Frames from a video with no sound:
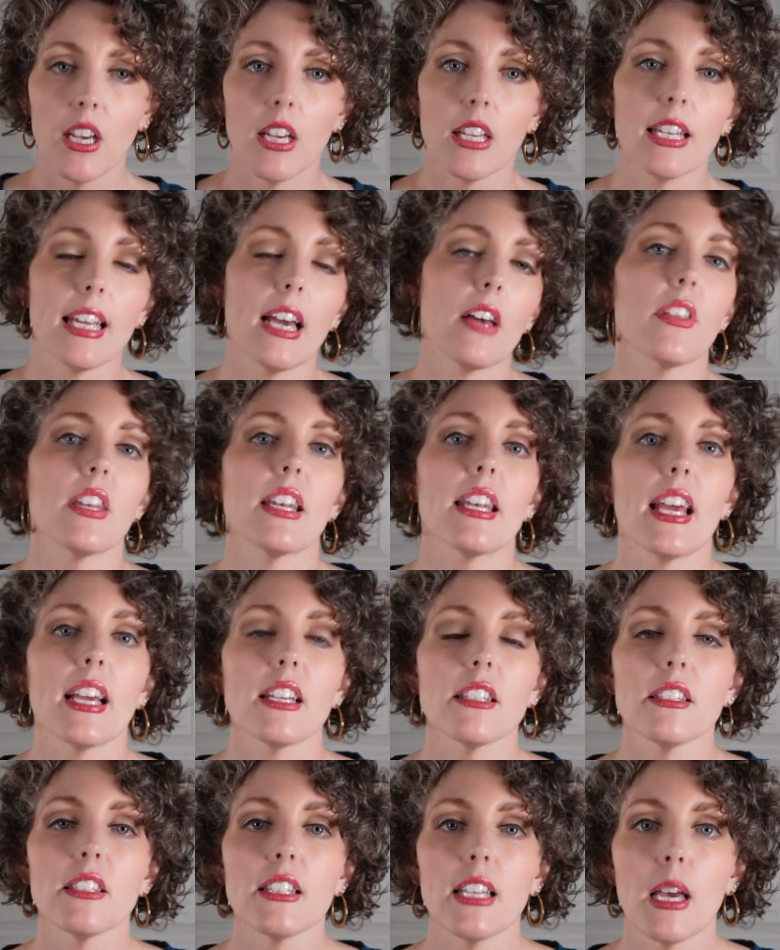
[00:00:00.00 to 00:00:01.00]
Now the
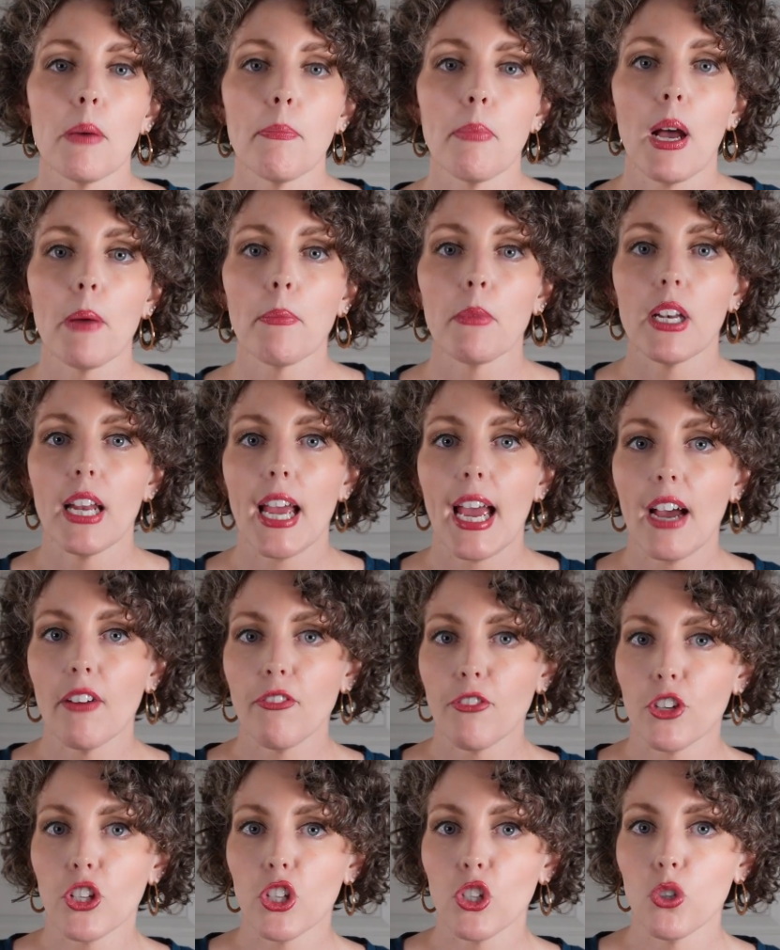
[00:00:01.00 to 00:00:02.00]
next step I'm gonna have
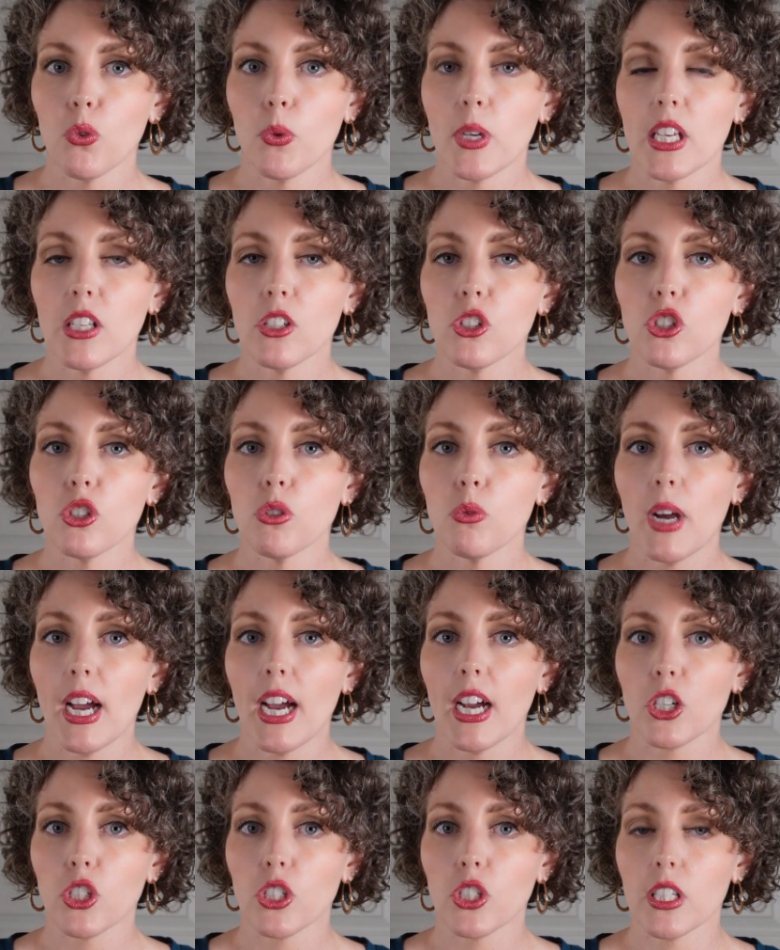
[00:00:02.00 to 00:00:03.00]
for you is to
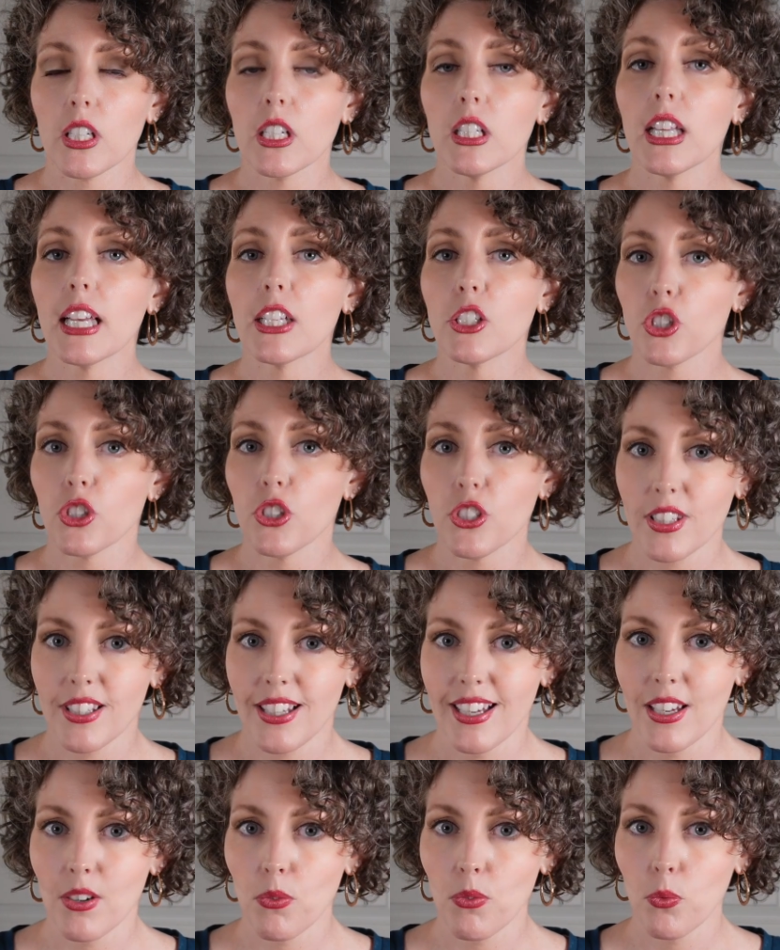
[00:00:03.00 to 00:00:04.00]
actually cleanse your
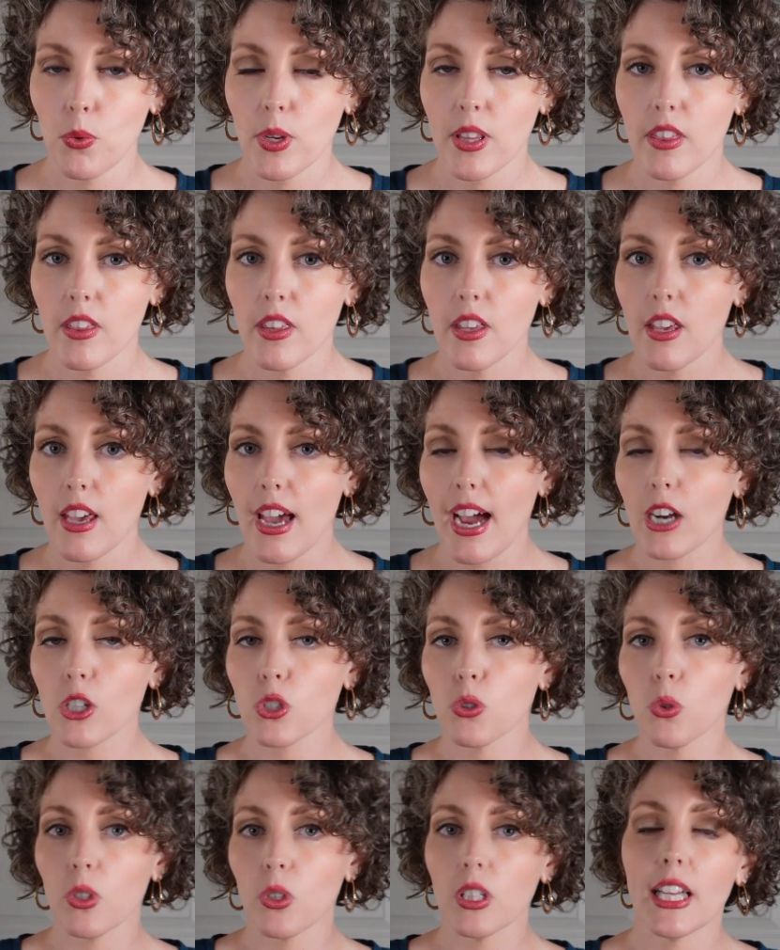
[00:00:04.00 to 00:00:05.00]
skin with the
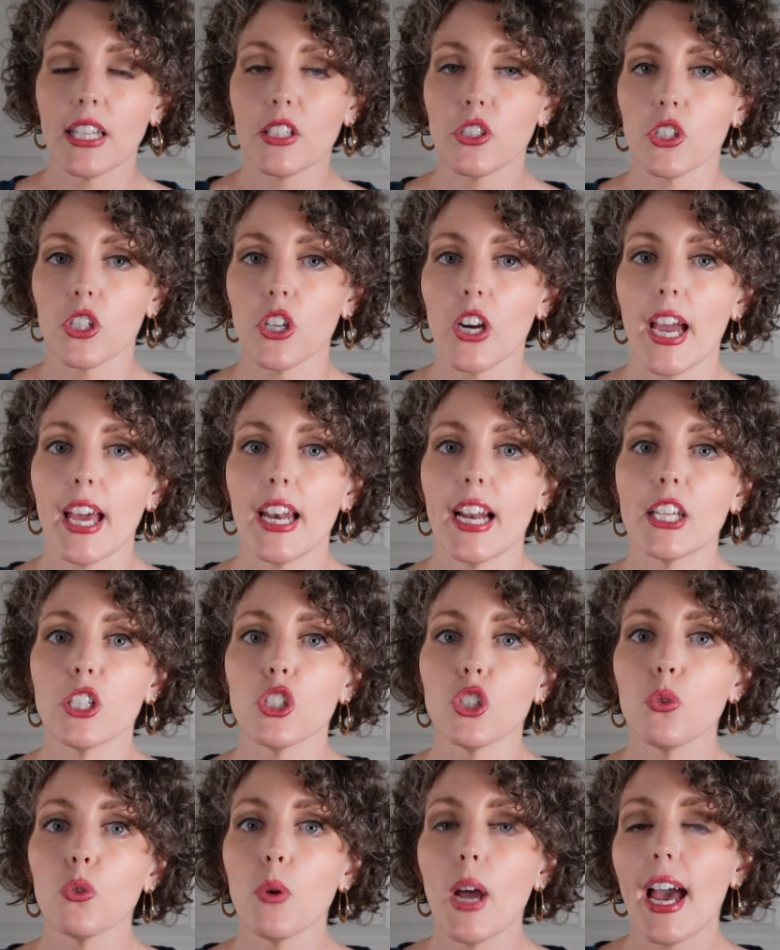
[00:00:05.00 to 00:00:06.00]
actual cleanser. And I
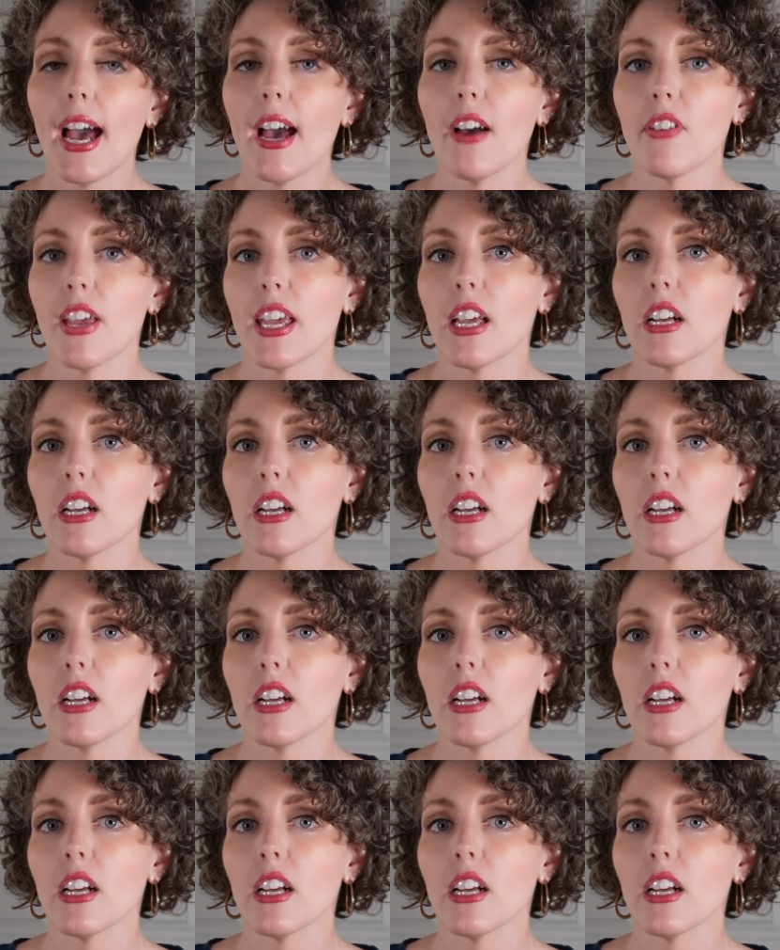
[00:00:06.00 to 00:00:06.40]
do have a